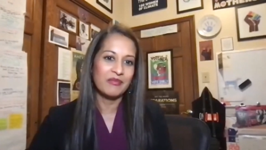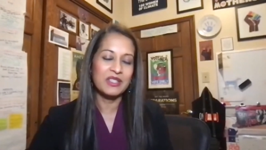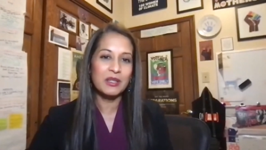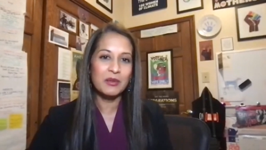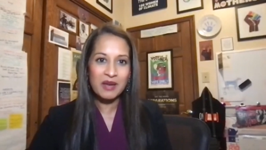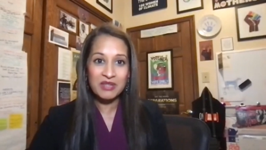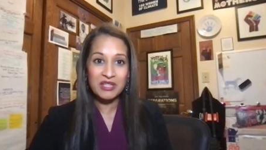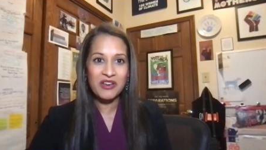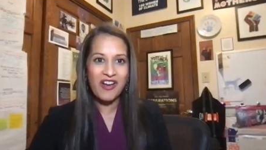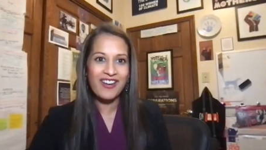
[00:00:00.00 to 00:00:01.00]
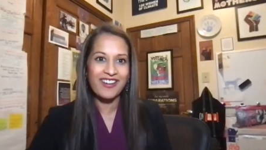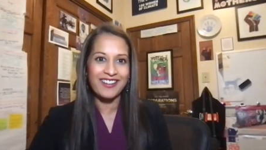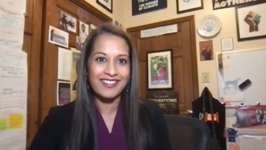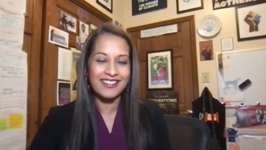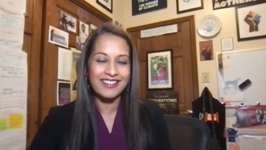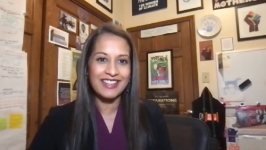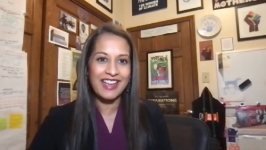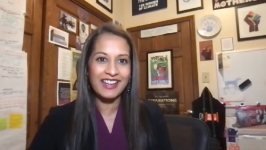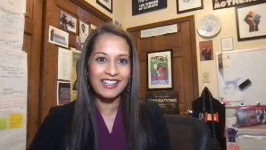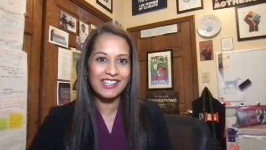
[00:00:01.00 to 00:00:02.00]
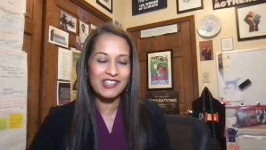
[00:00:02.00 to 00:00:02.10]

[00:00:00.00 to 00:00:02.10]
But sometimes it's hard. So how do you